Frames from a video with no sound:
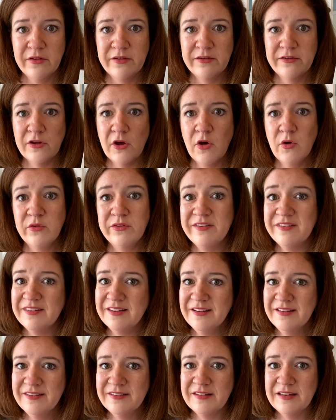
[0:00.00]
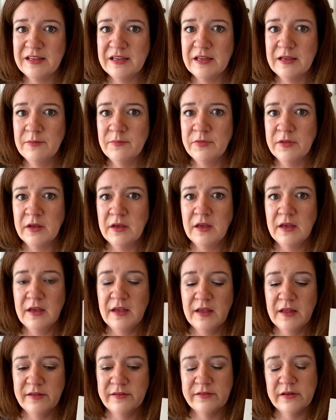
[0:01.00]
So 60,
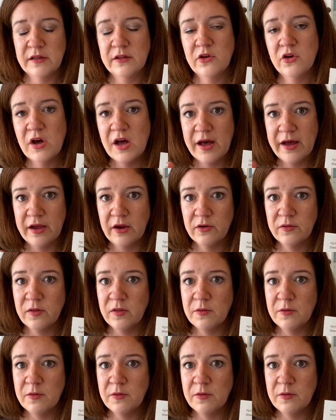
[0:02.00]
it's a little higher